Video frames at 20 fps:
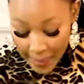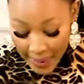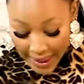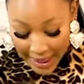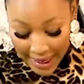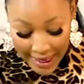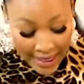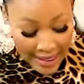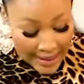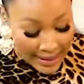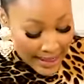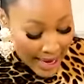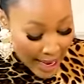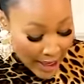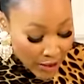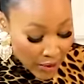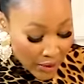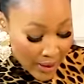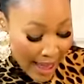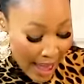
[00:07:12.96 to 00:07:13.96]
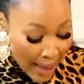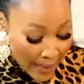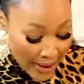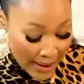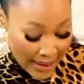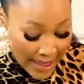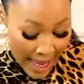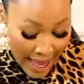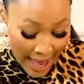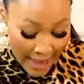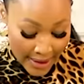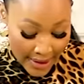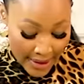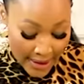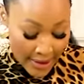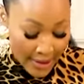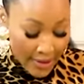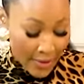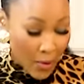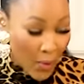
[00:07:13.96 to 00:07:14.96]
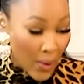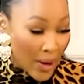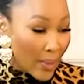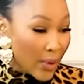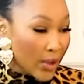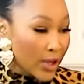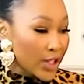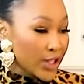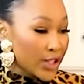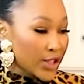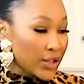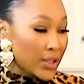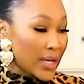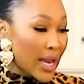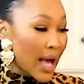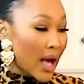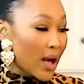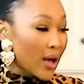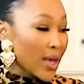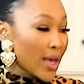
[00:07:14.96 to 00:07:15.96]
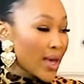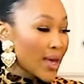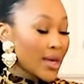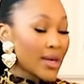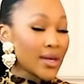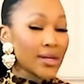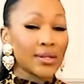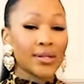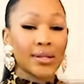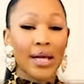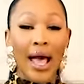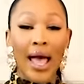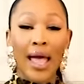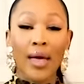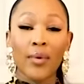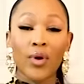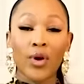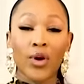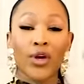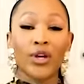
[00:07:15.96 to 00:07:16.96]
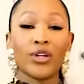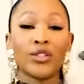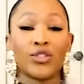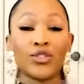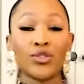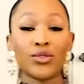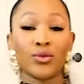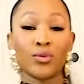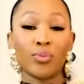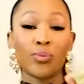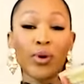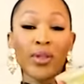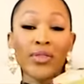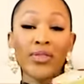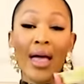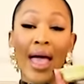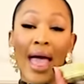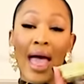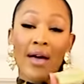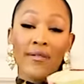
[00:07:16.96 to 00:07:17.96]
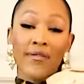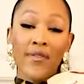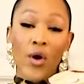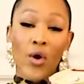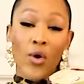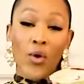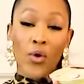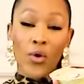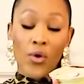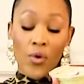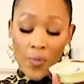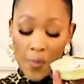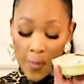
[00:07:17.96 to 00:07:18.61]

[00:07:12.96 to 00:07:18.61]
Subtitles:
being in his natural habitat, what I'm going to do now is I am going to put the avo